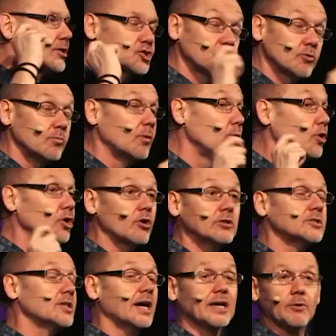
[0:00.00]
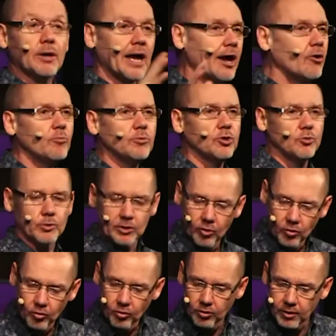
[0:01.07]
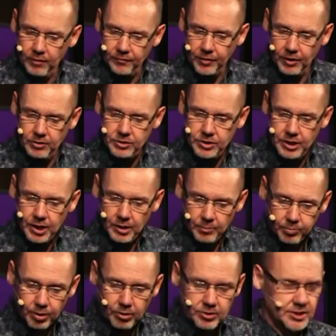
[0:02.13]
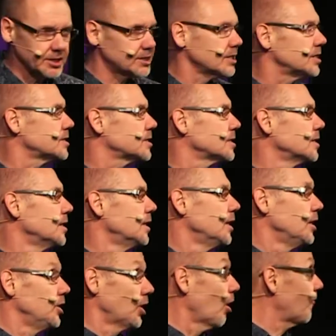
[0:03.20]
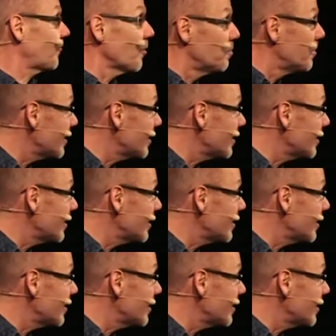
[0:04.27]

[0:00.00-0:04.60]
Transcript: and someone will contact you and help you with all of those processes. You know, for